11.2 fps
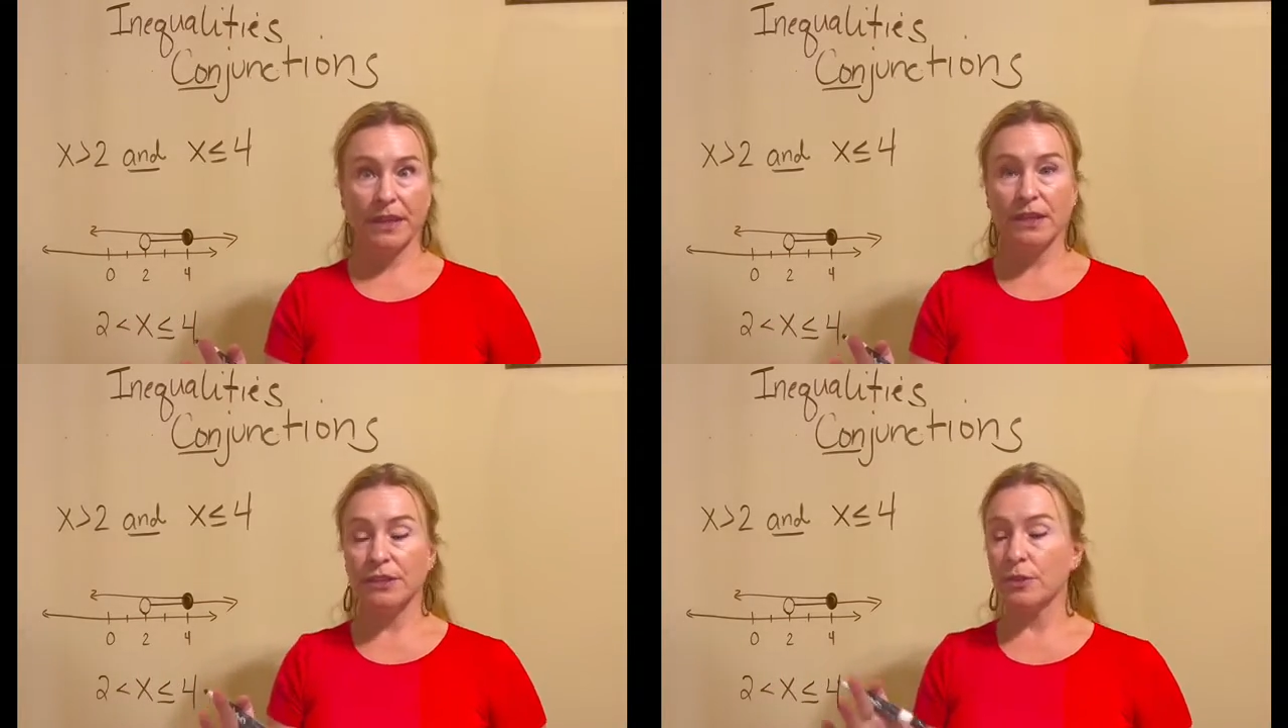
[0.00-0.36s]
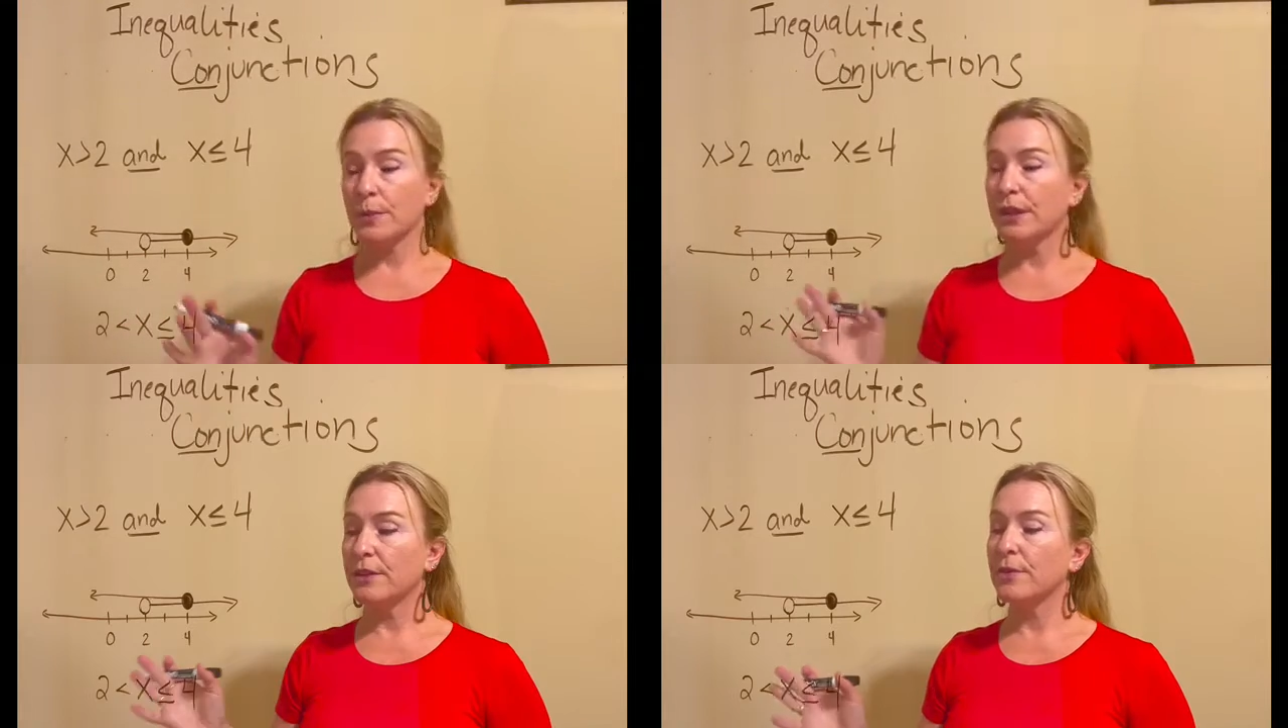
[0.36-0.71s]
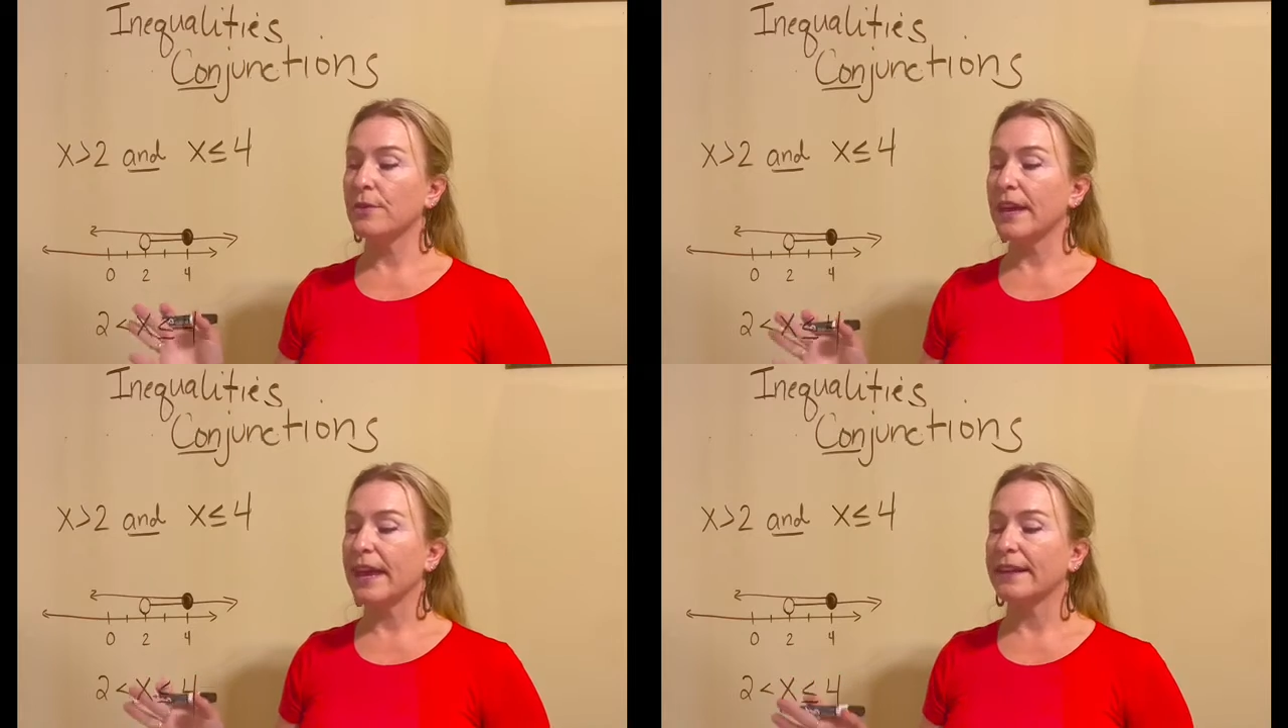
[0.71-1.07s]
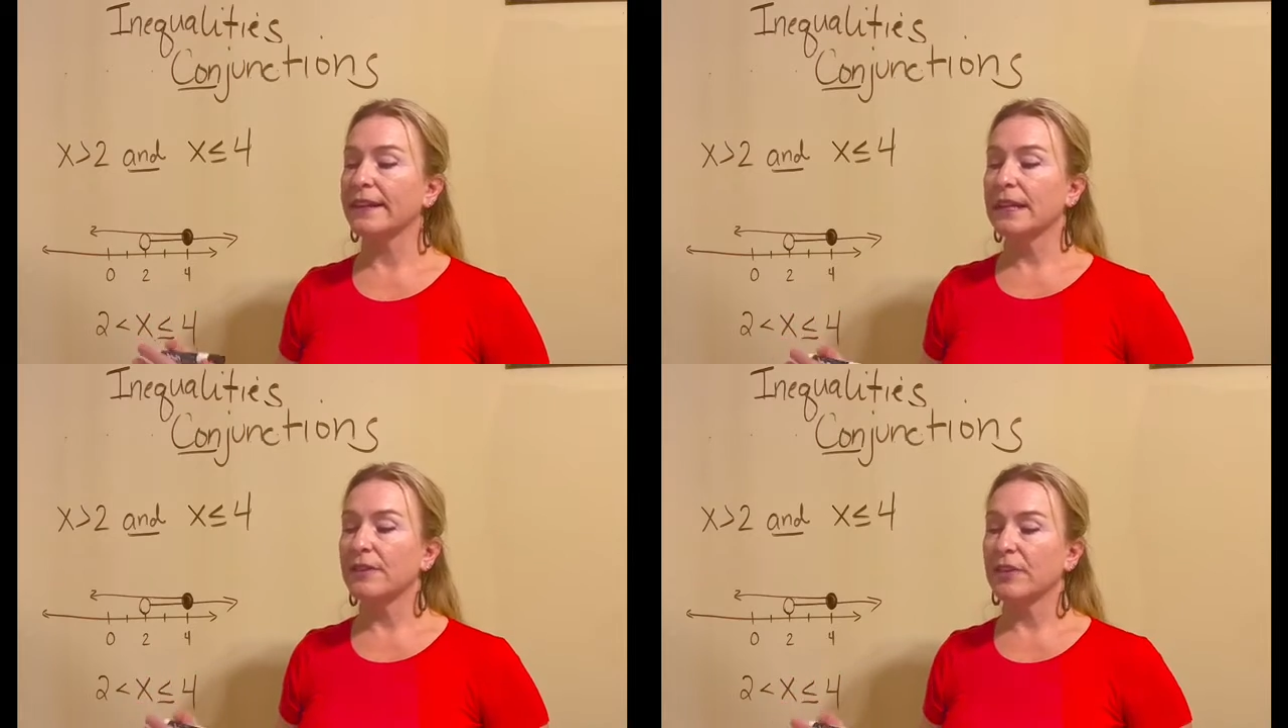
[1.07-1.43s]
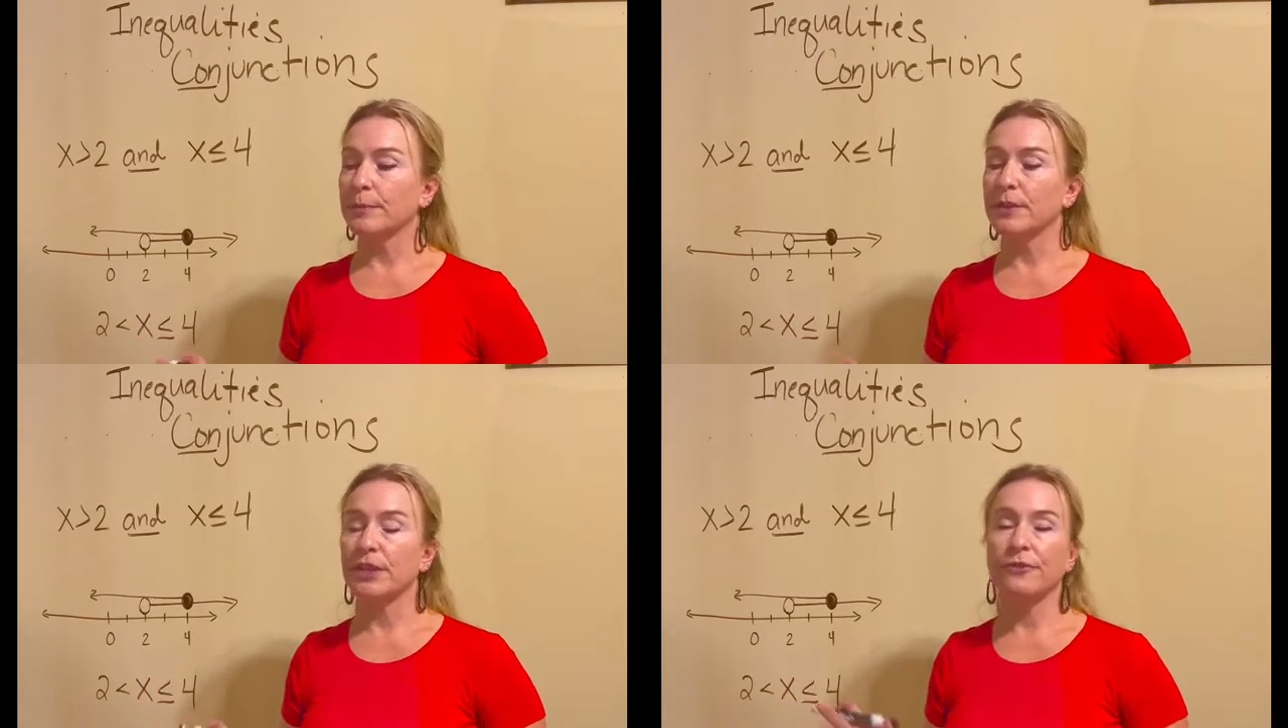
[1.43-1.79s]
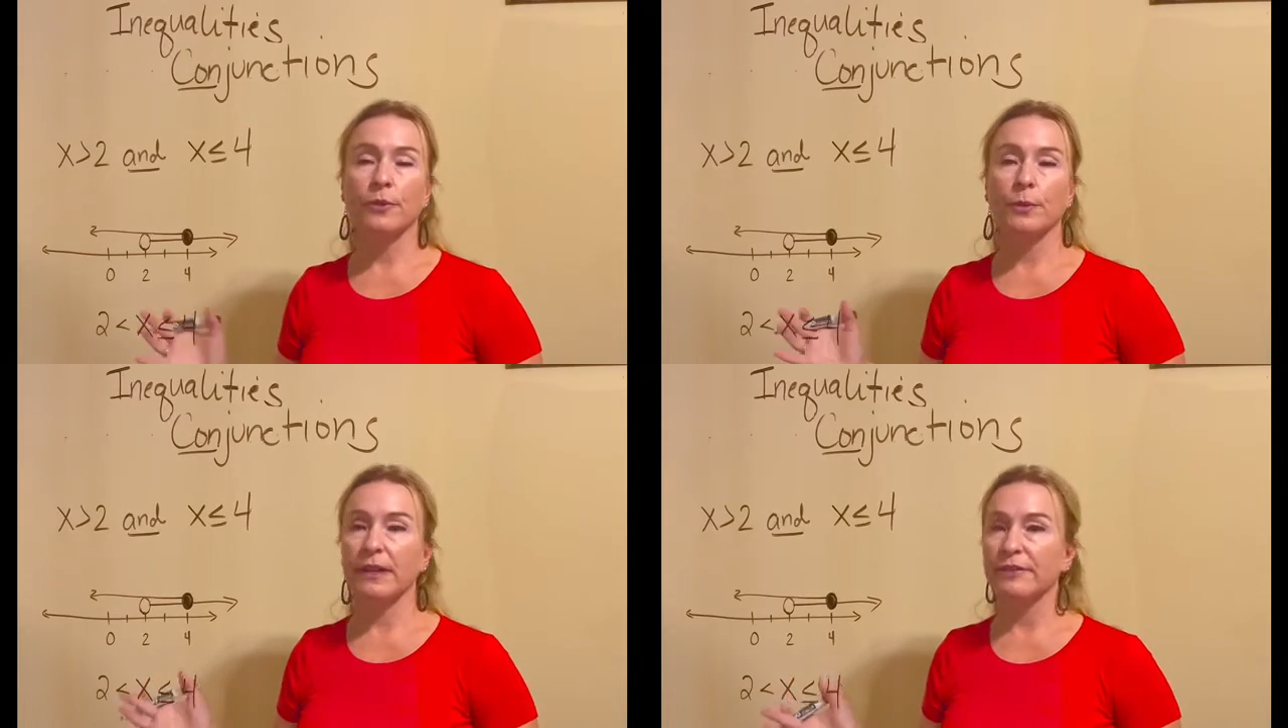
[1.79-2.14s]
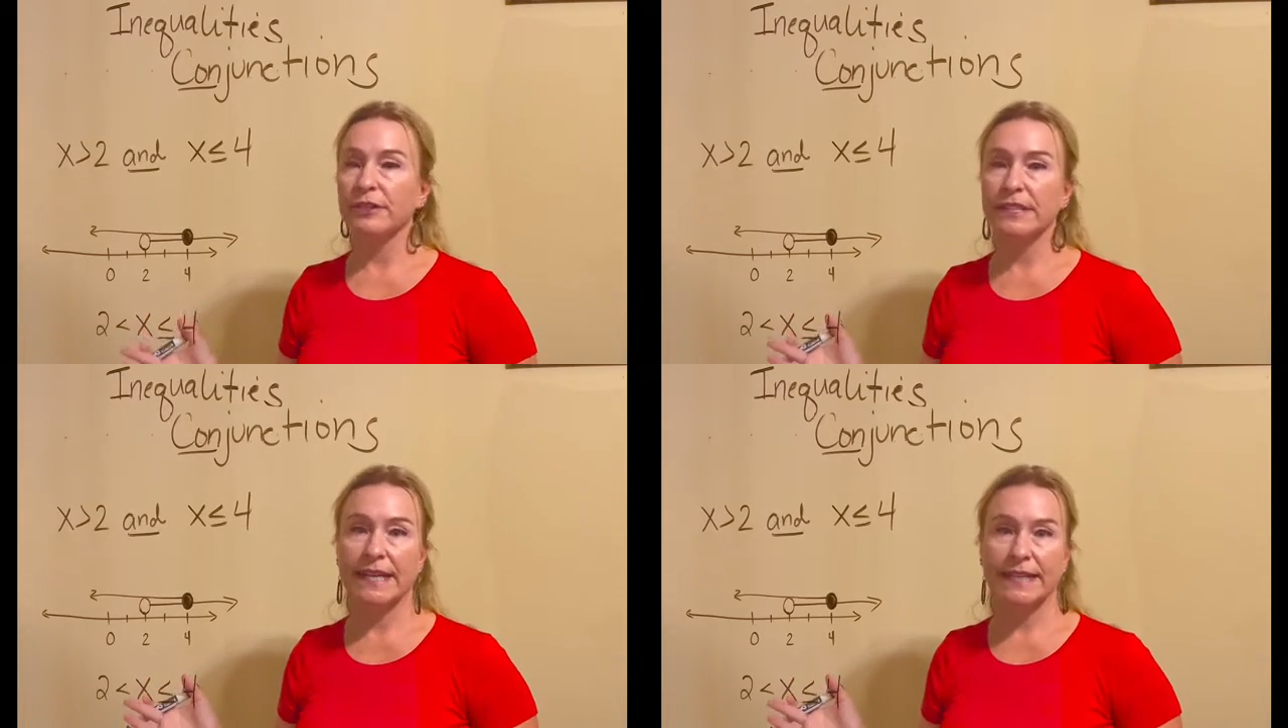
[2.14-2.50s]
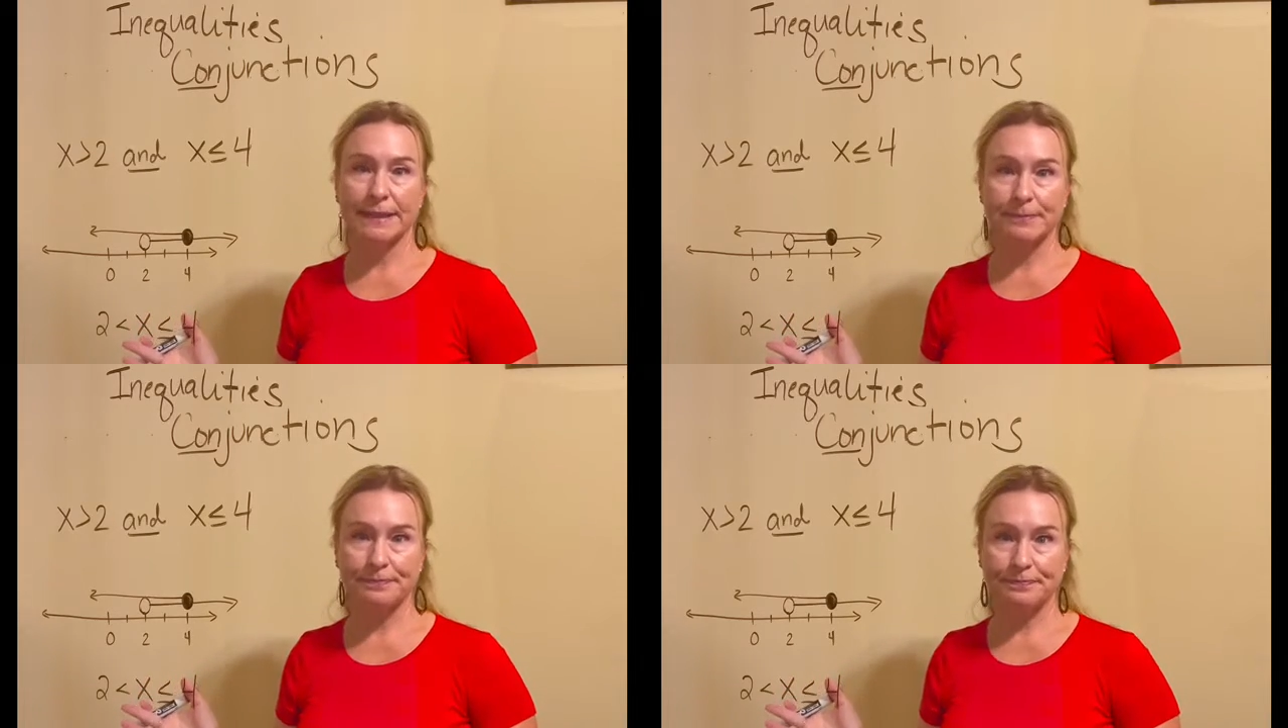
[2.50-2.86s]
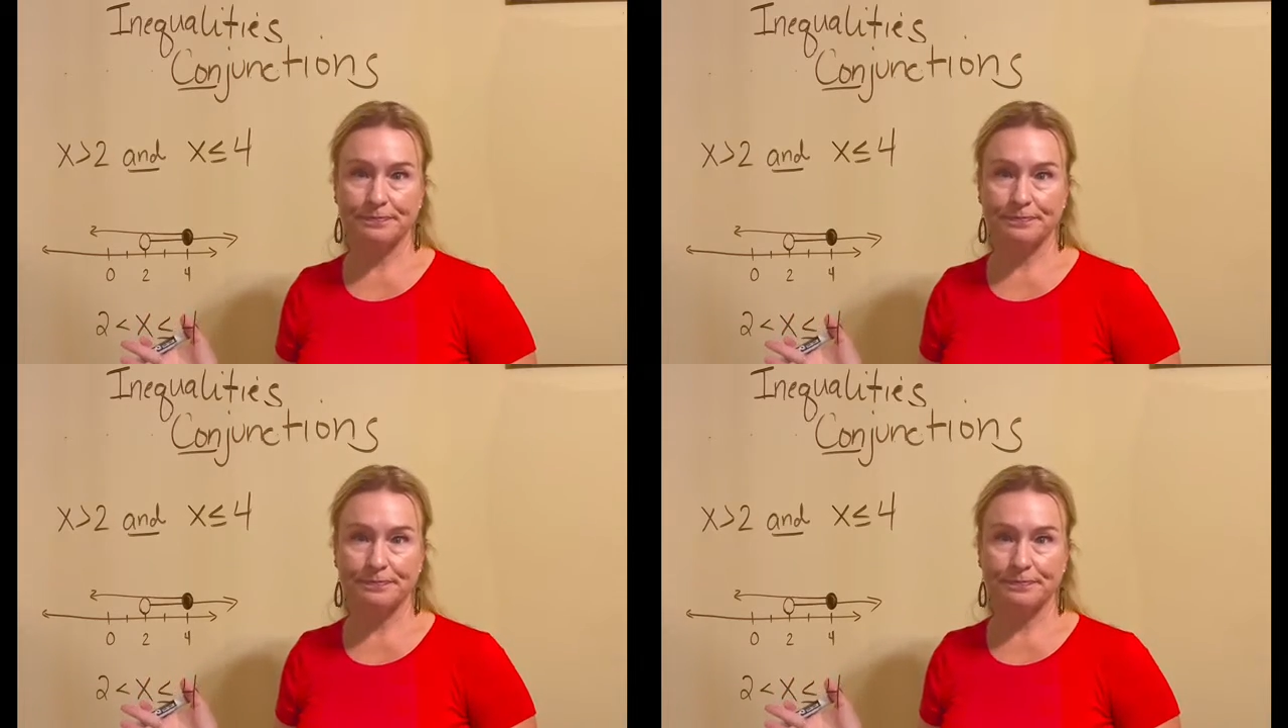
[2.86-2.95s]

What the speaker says: So we know that if I'm looking for whatever data